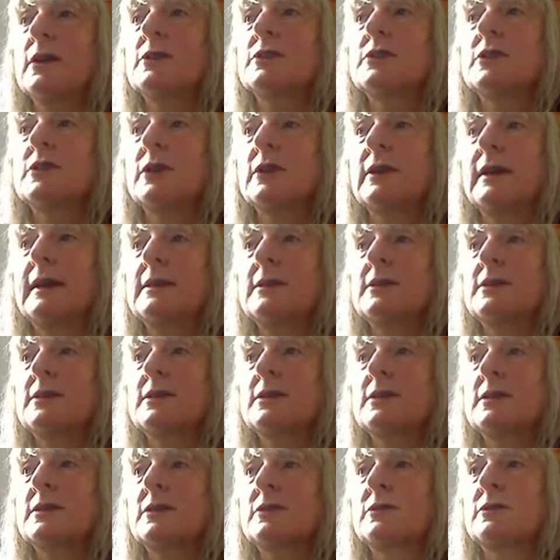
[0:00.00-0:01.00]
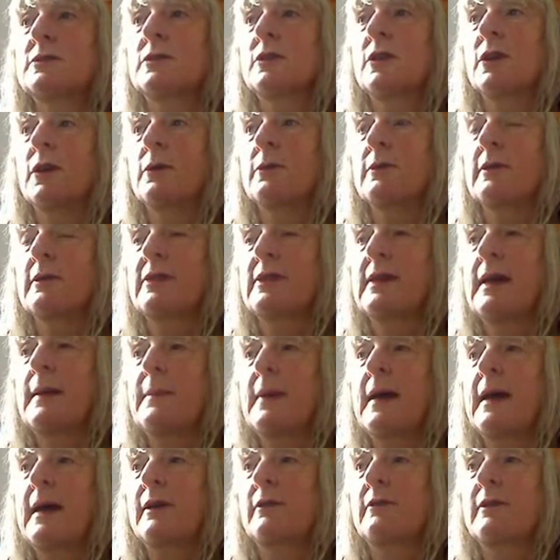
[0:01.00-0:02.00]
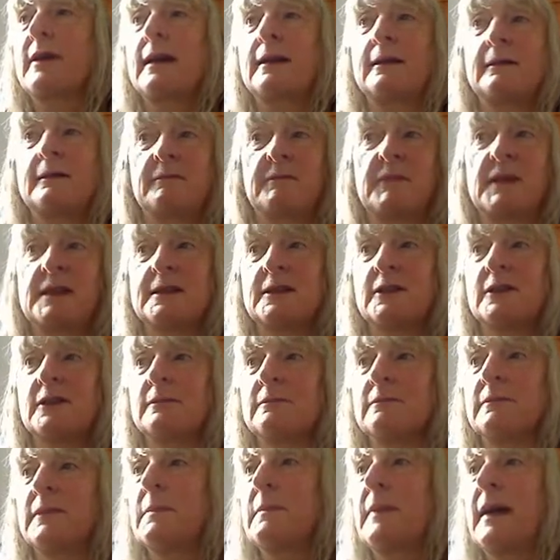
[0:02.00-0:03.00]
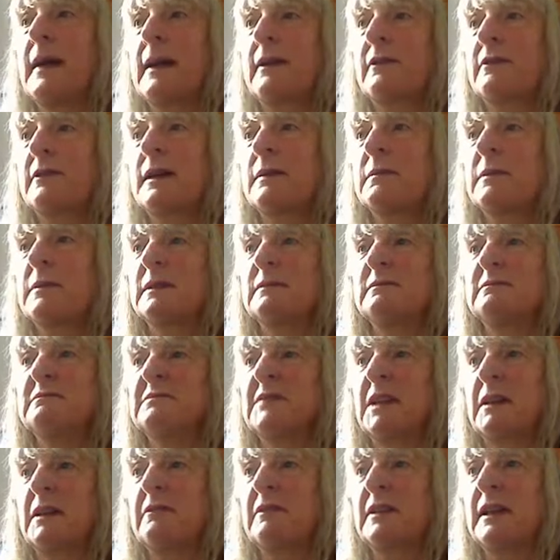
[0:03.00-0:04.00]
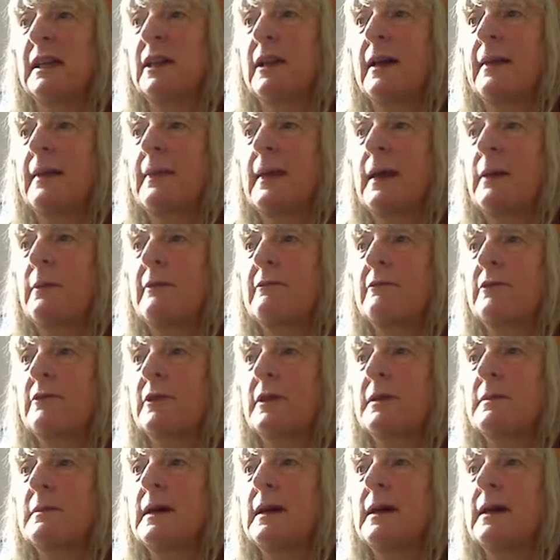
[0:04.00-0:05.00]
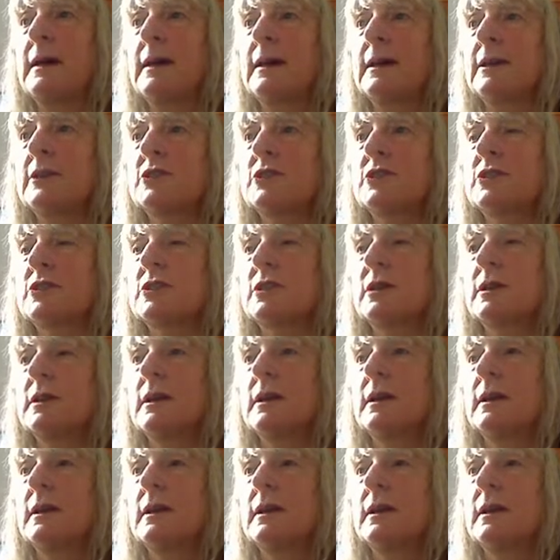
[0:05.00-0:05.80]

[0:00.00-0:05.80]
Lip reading: So let's go with that background. There's a background, but don't really like that one very much.